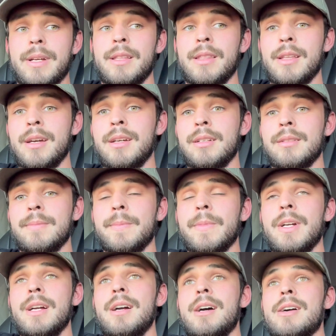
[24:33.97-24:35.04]
And then
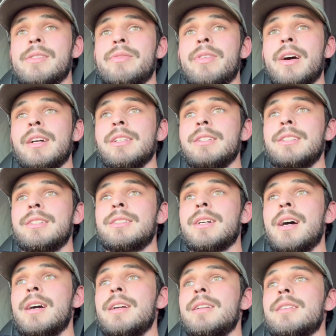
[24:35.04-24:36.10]
I finally
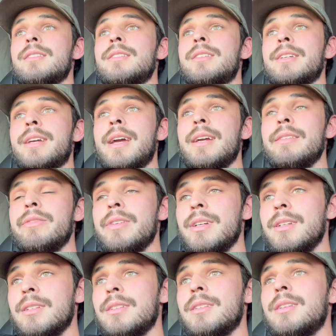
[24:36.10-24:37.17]
decided to cave
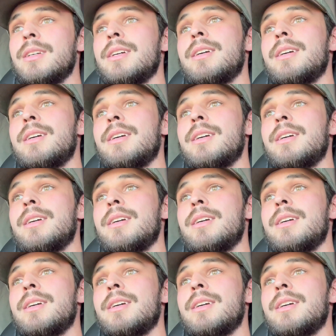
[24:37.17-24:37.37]
in